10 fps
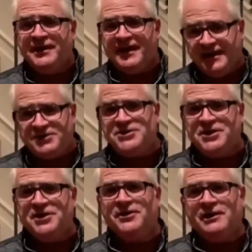each
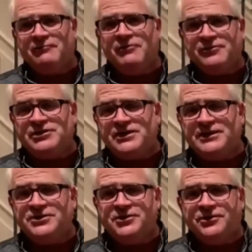year at River City
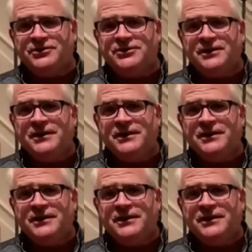Church.